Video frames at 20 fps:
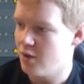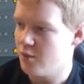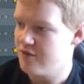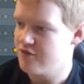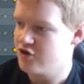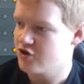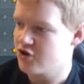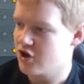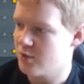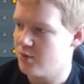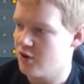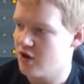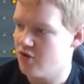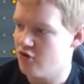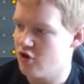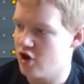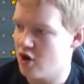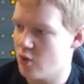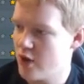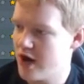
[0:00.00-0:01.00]
We've just got to put a
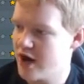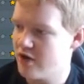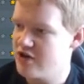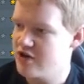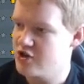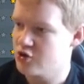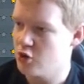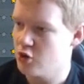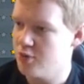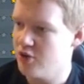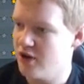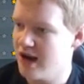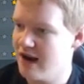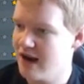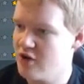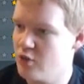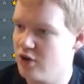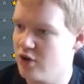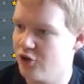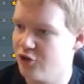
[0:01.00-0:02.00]
right winger in, so we'll put
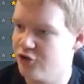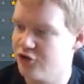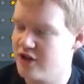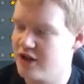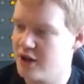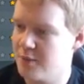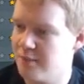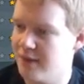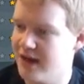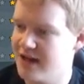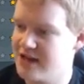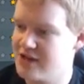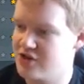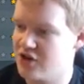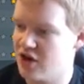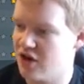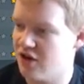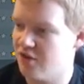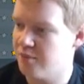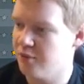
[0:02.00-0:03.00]
Harry Wilson in the
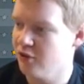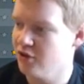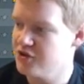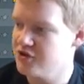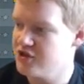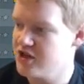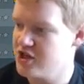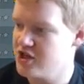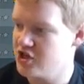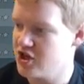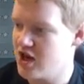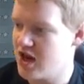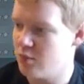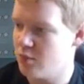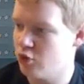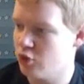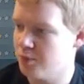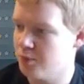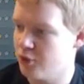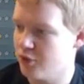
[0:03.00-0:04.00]
place of Pulisic,
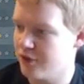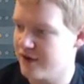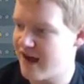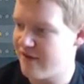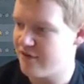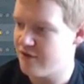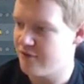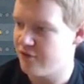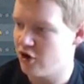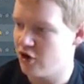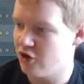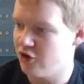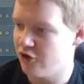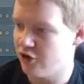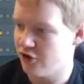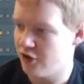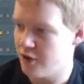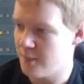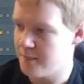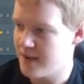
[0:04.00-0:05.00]
and we'll put Kevin
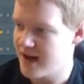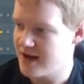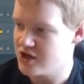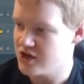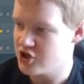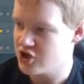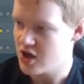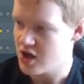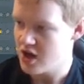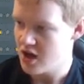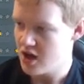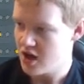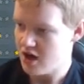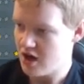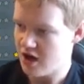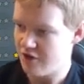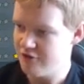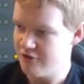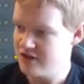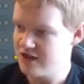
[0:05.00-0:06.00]
Volland on the bench.
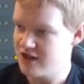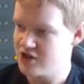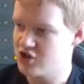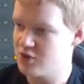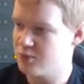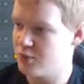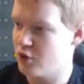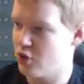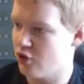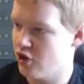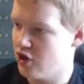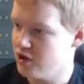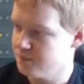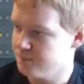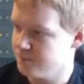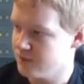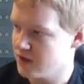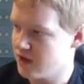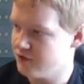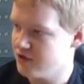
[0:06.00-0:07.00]
I think that should be
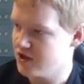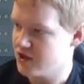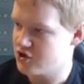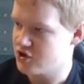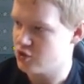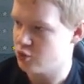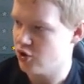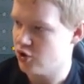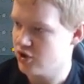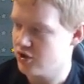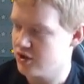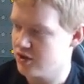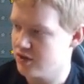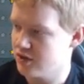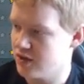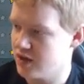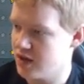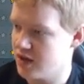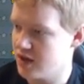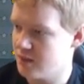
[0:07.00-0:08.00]
alright. I think that should work.
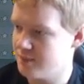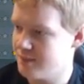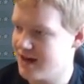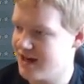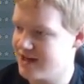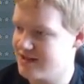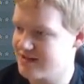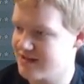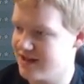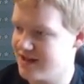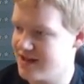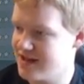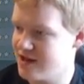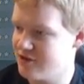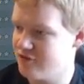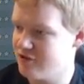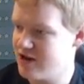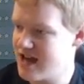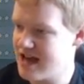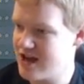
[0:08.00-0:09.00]
Balotelli
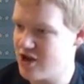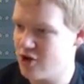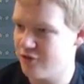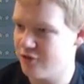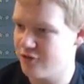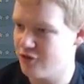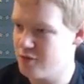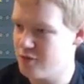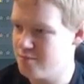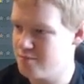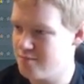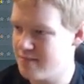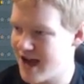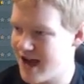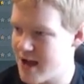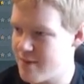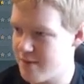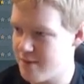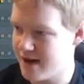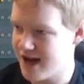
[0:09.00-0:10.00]
and Origi up front,
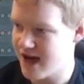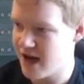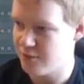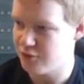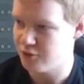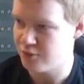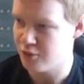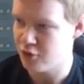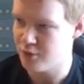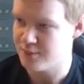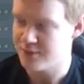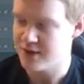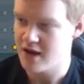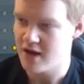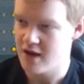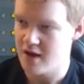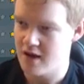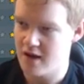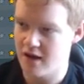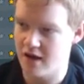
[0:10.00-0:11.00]
maybe perhaps put
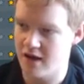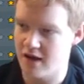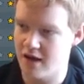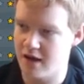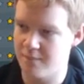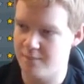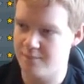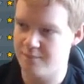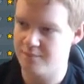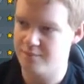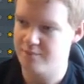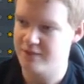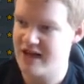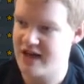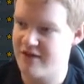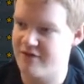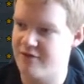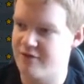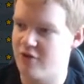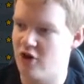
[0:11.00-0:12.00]

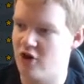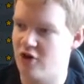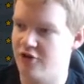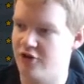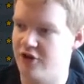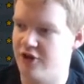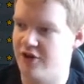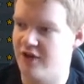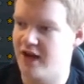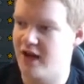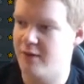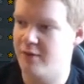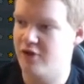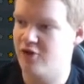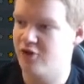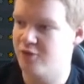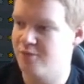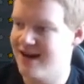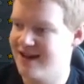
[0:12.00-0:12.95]
Kevin Volland on there, because